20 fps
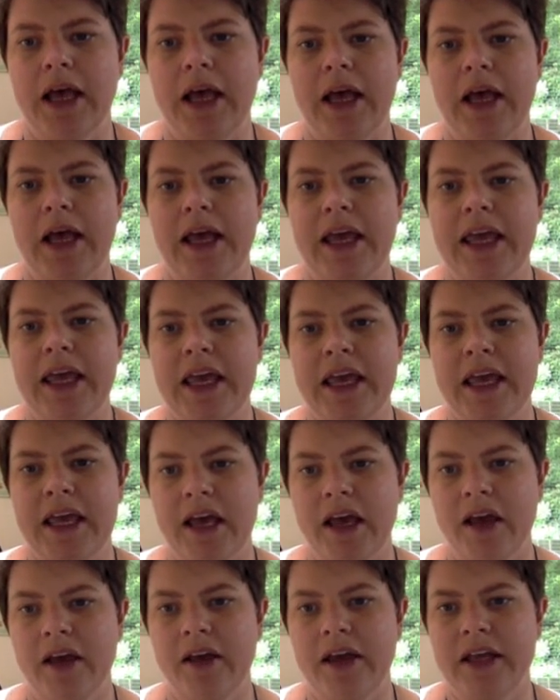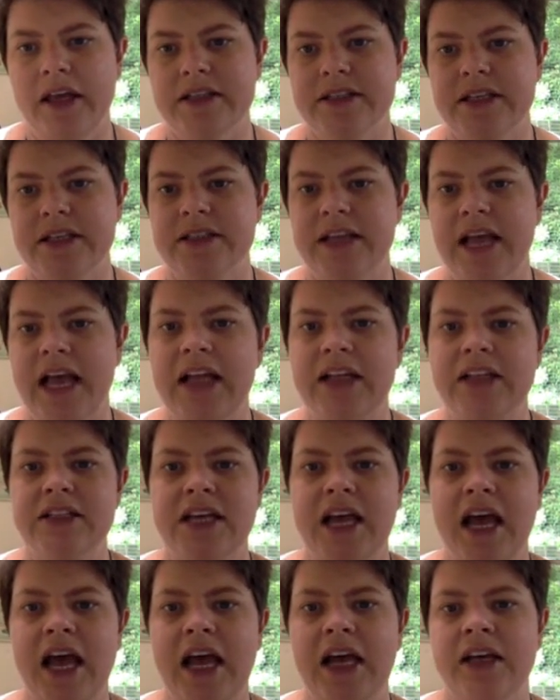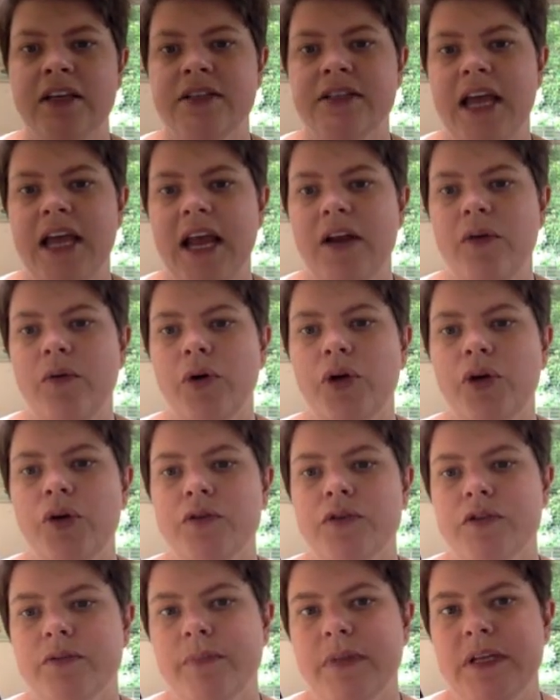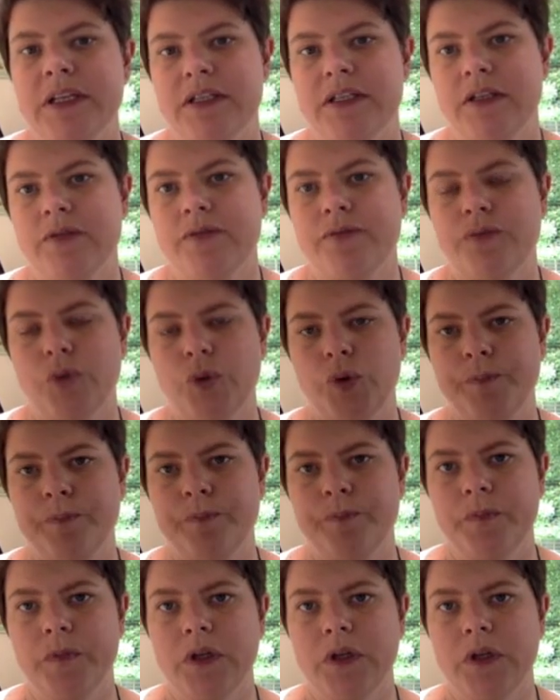here it says add tags to anyone who submits this form.